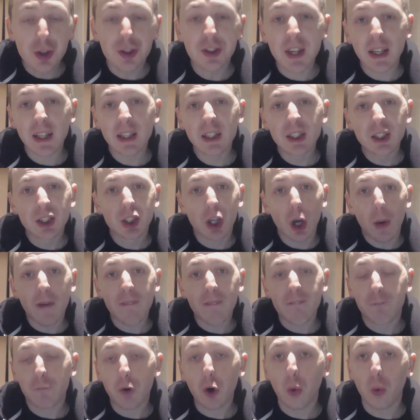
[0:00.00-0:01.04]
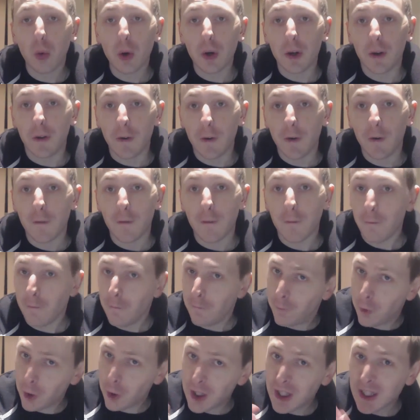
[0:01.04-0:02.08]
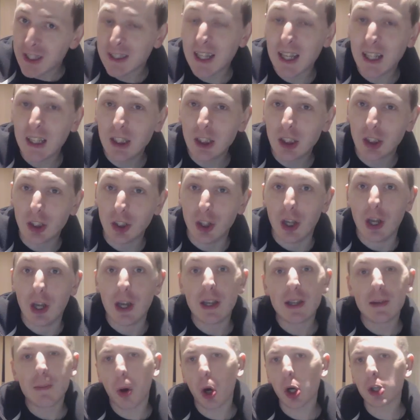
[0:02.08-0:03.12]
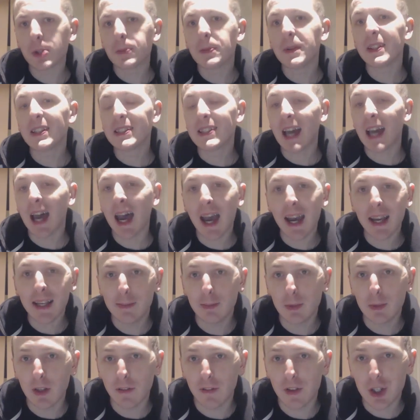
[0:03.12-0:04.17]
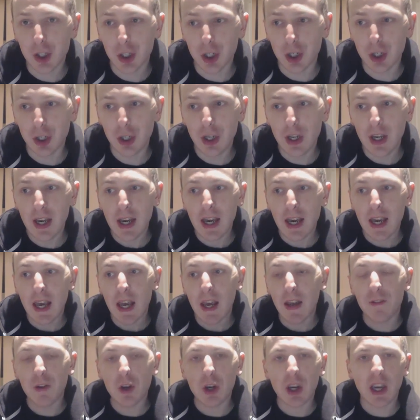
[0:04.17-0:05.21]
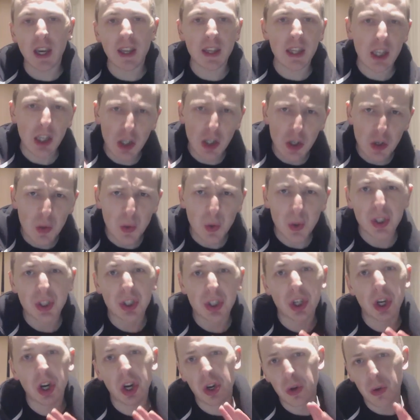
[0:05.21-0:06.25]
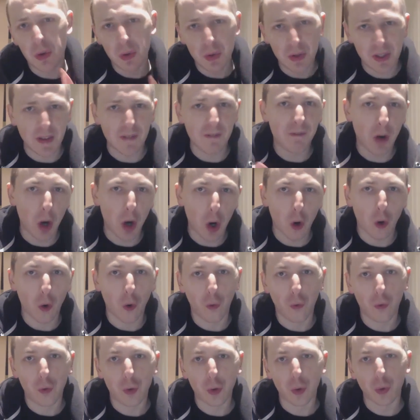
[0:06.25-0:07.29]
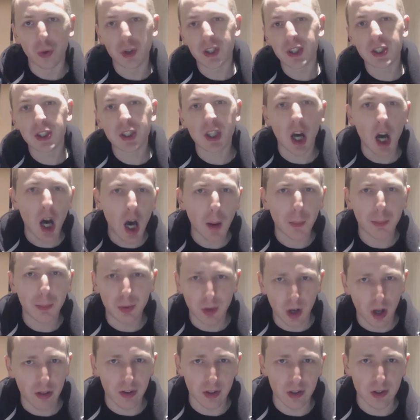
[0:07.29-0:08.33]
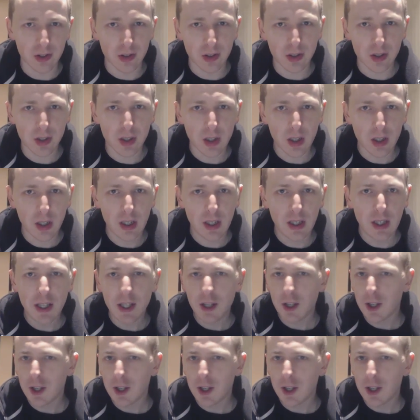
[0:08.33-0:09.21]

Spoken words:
Good things going forward for the Ascension, possibly the tag team division if you get the Usos involved or the Star Brothers.